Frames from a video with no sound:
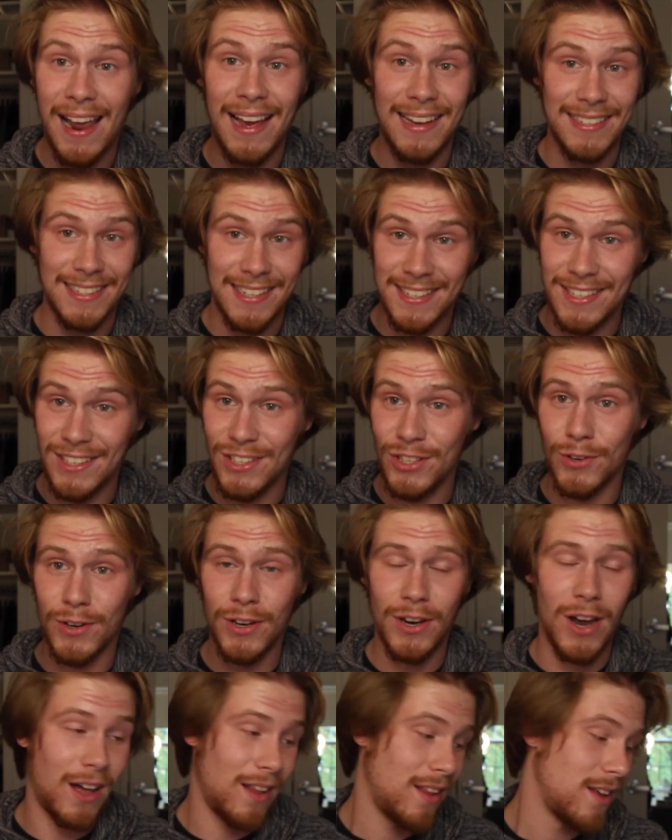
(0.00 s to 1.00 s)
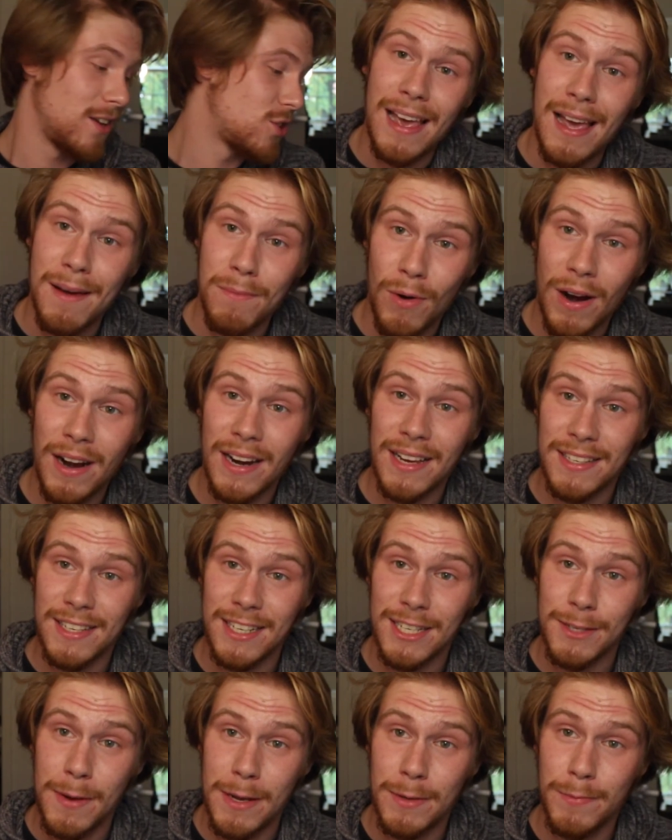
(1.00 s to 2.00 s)
as a senior in college, am writing a
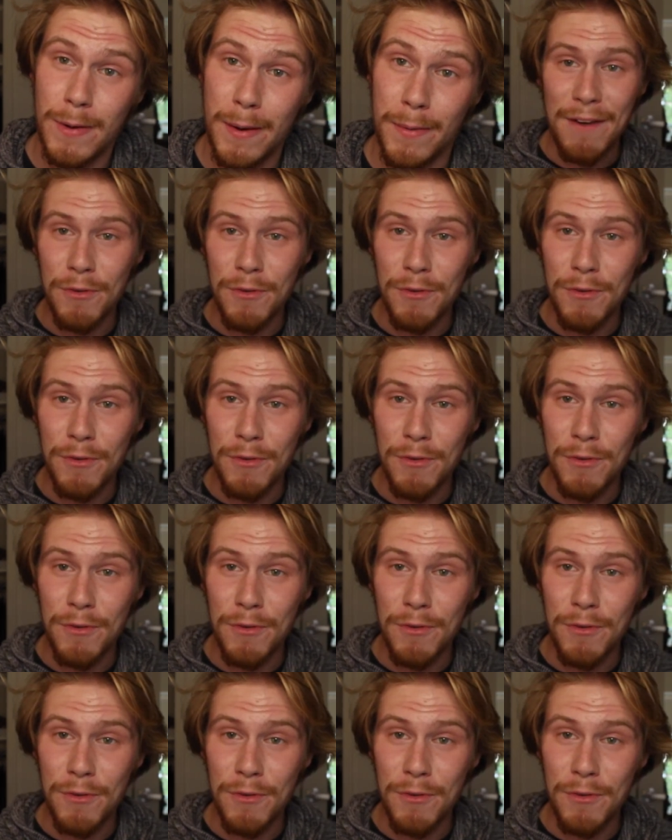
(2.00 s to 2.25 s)
6-page paper.